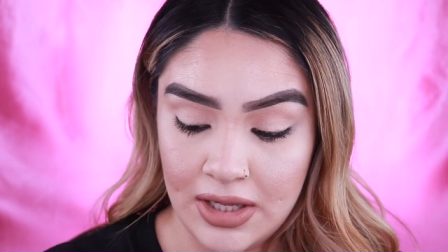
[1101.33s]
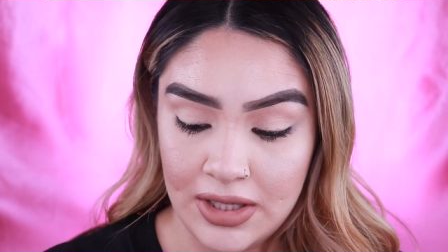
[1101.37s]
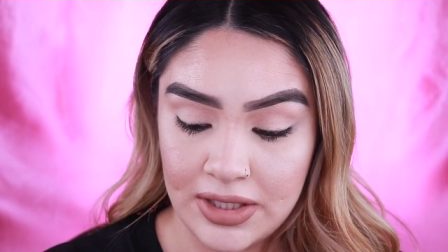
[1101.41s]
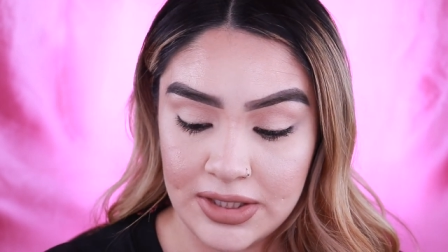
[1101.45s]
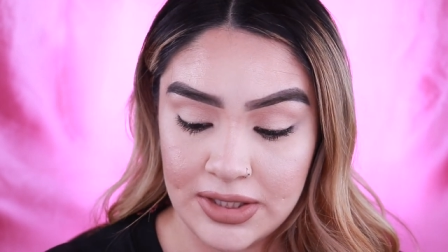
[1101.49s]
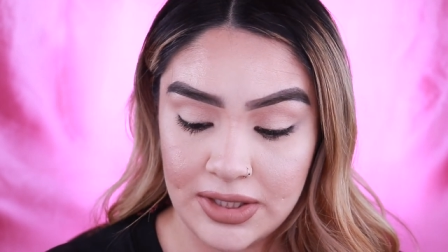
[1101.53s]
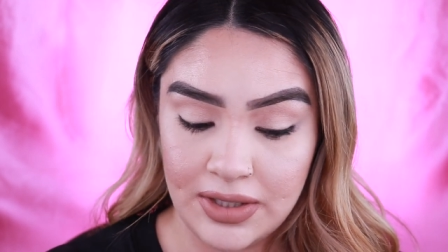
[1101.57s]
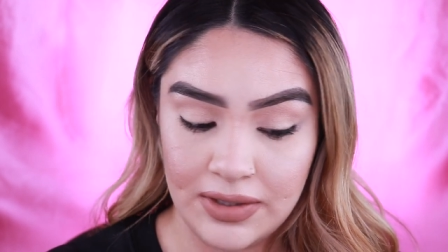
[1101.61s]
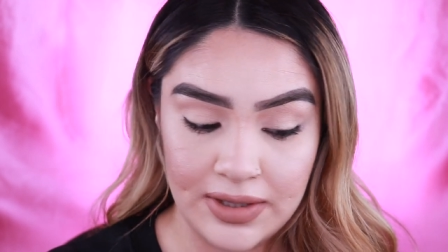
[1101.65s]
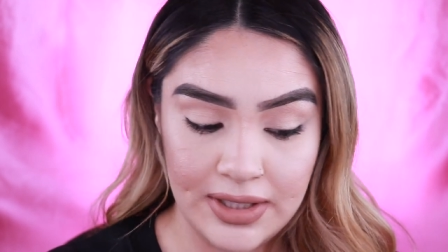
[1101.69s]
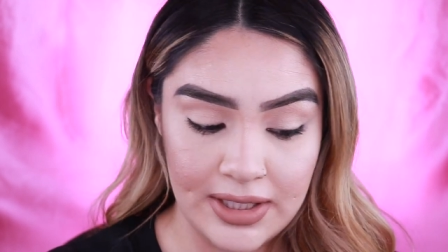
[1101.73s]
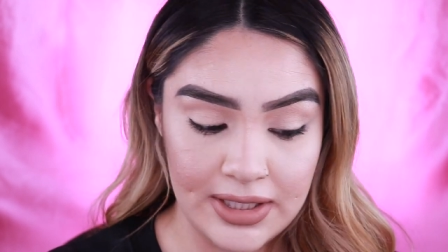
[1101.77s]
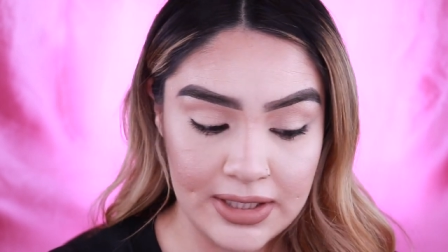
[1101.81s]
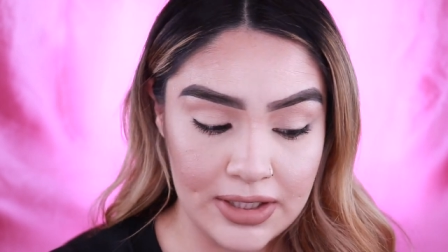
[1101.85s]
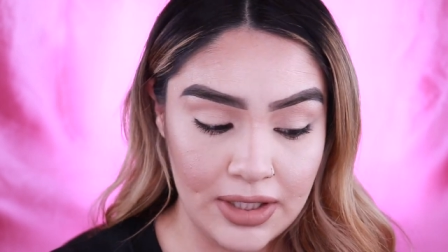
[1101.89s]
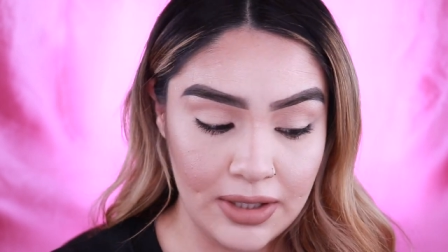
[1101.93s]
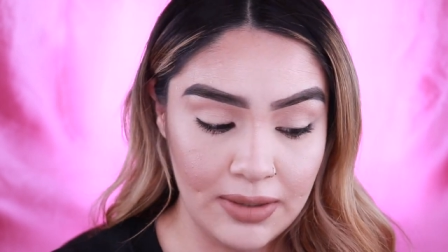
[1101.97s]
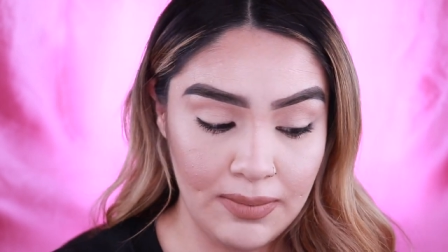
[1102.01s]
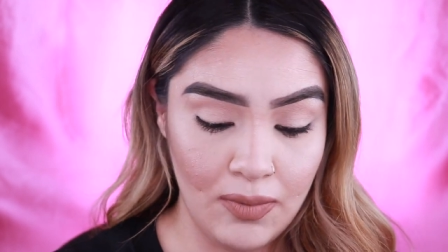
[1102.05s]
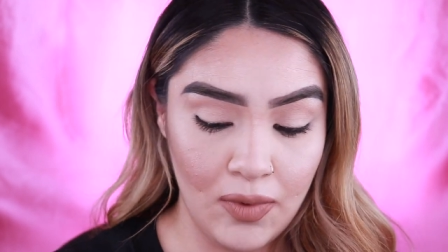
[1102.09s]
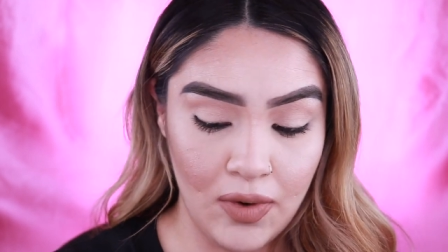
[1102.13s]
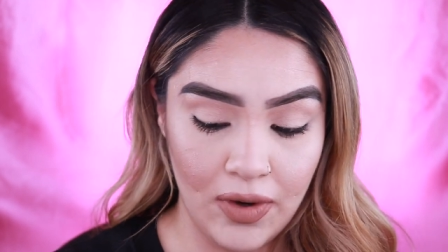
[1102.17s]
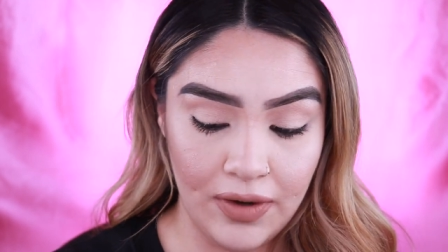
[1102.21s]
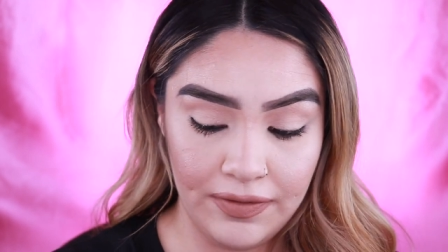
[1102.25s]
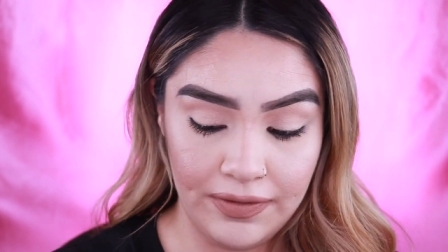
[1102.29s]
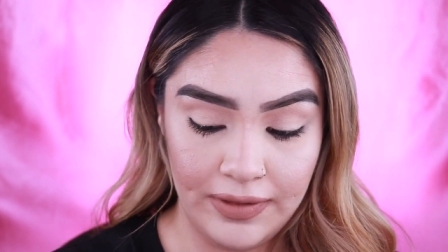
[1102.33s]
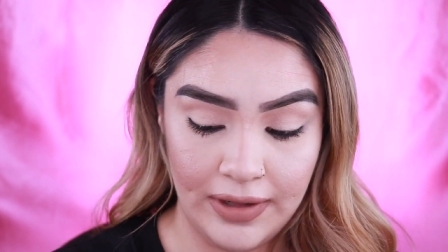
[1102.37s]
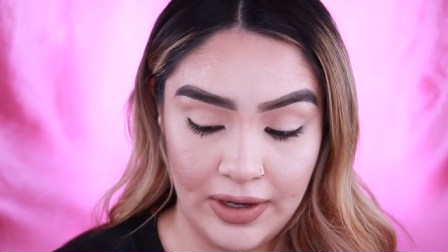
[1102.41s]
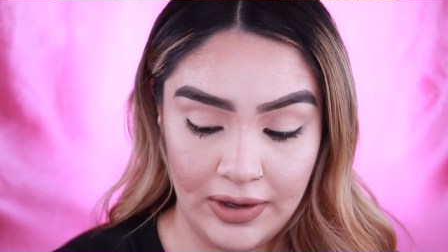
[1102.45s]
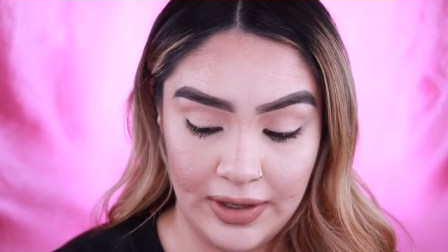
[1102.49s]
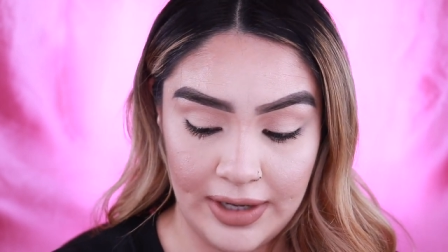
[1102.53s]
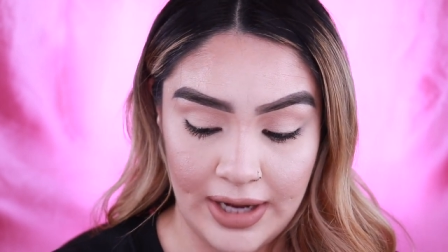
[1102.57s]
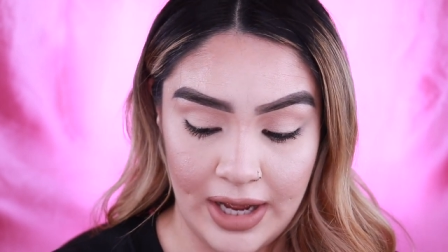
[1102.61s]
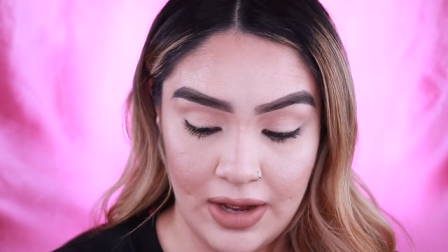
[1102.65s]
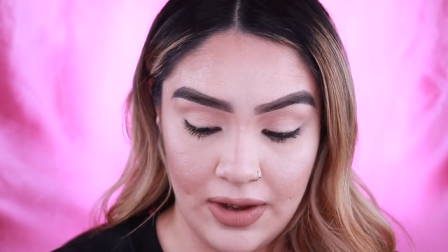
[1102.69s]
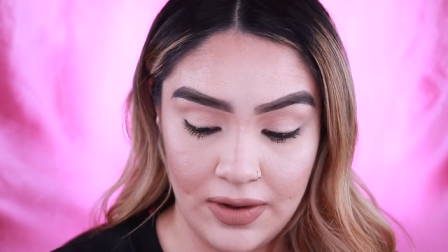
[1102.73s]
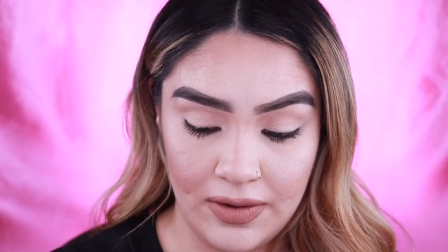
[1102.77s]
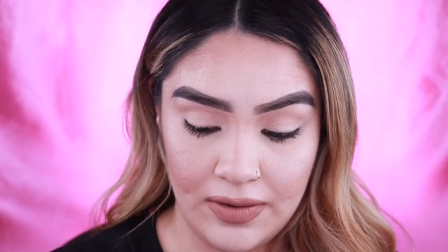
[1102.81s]
So these are more
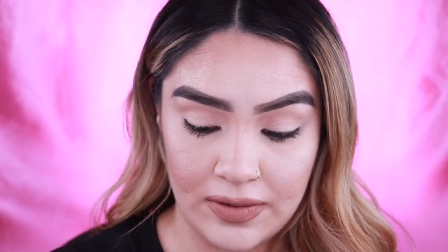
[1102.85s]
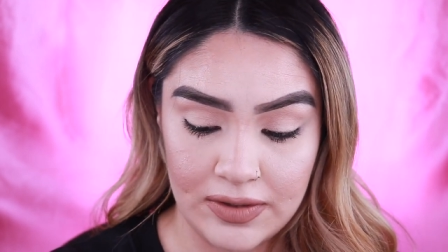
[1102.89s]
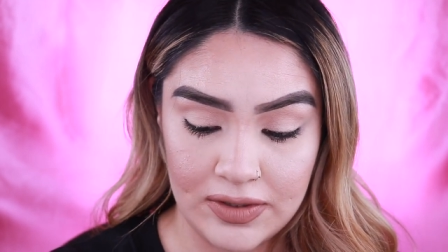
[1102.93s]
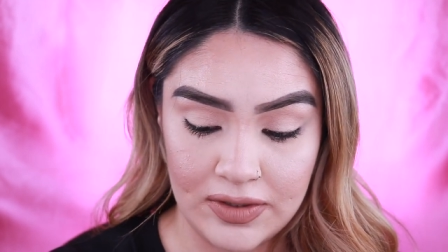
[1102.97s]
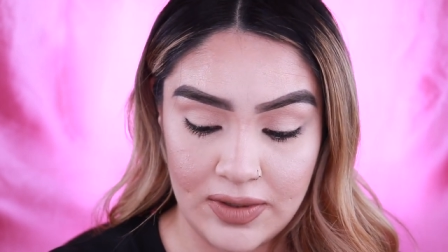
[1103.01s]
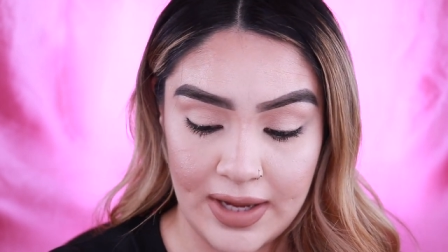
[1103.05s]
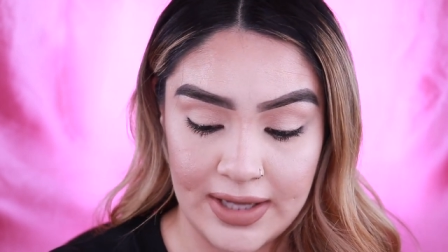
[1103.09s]
flared out.